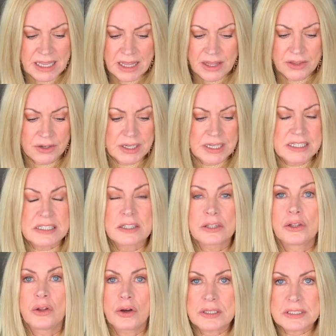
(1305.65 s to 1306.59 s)
There is
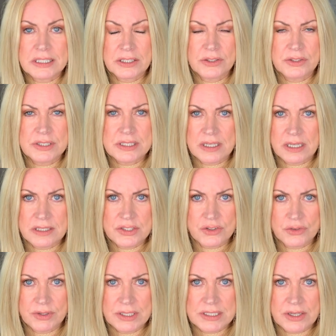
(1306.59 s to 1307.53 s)
lots of good
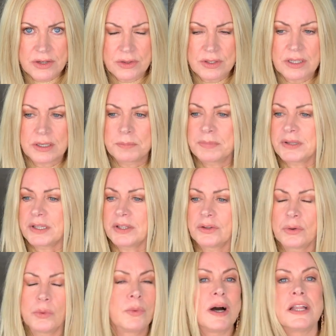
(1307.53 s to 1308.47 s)
sunscreens out there, but you know what?